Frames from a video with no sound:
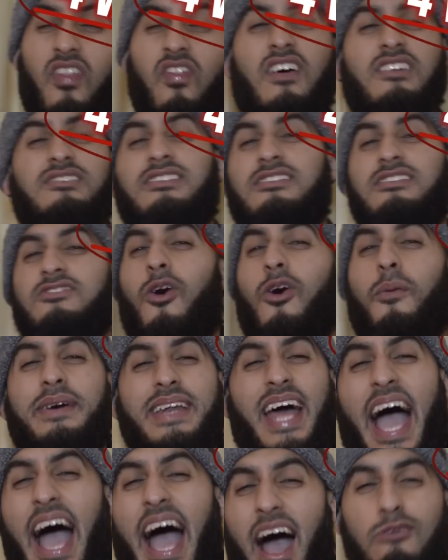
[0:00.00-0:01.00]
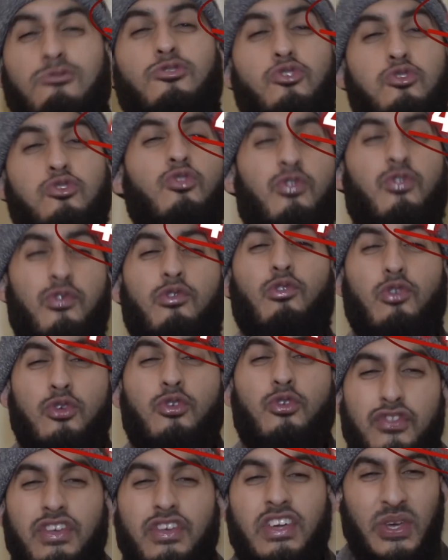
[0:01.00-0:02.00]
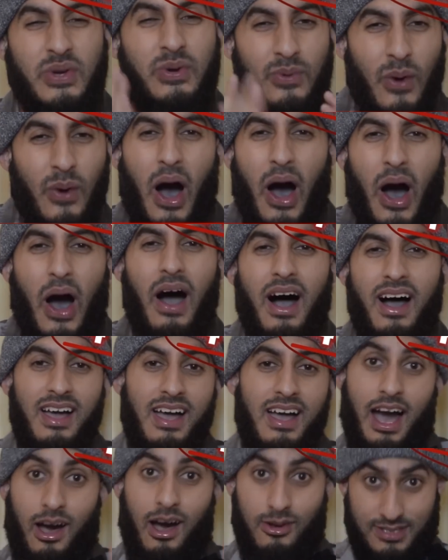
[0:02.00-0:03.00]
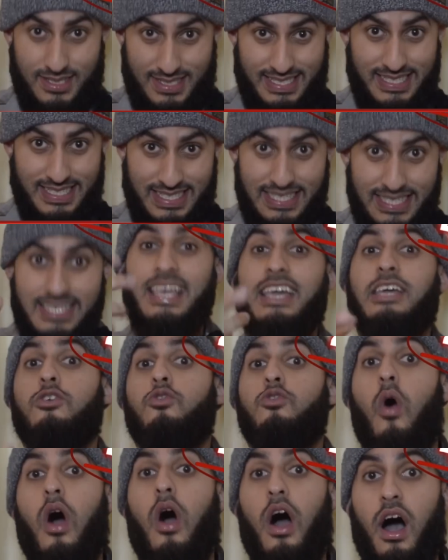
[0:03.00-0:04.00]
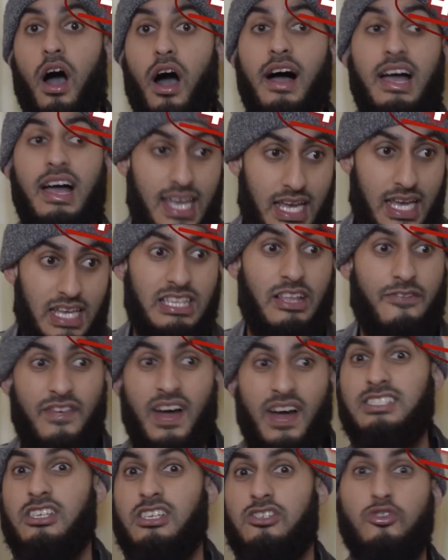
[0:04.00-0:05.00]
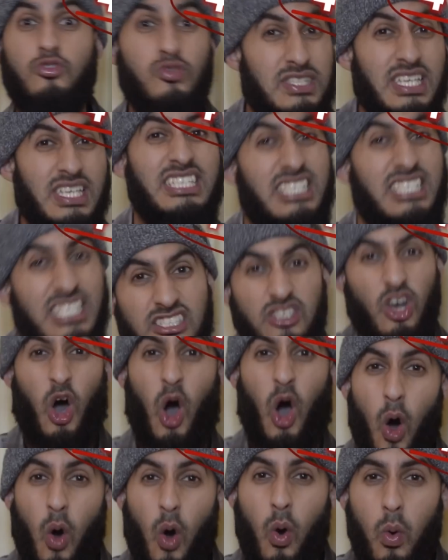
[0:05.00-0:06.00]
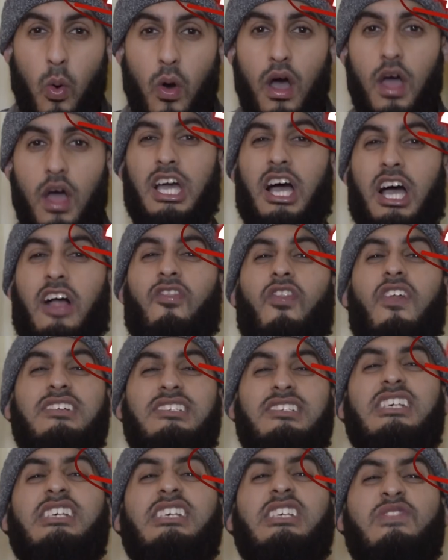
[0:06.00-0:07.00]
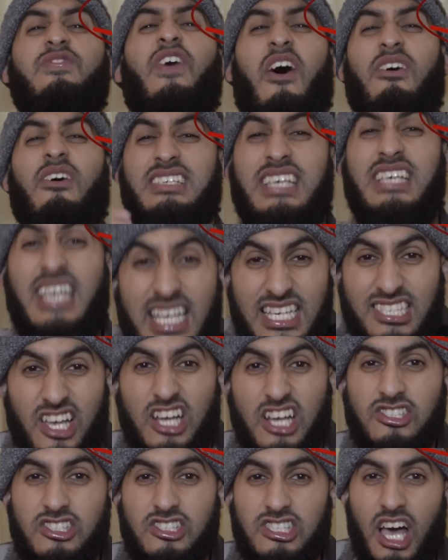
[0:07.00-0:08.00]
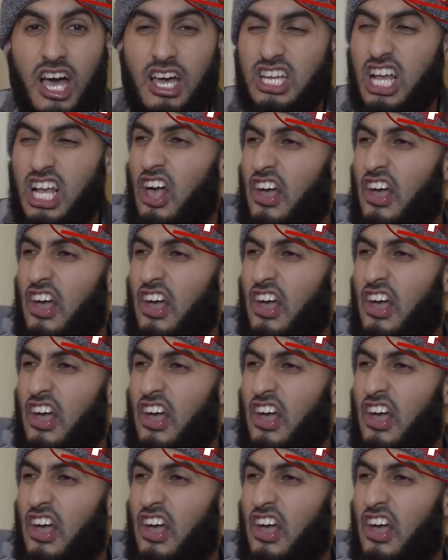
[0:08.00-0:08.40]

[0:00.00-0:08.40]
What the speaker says: Allah says, no matter how truthful you think you are, how sincere you are in the fact that you think she's a hoe, Allah says, as far as he's concerned,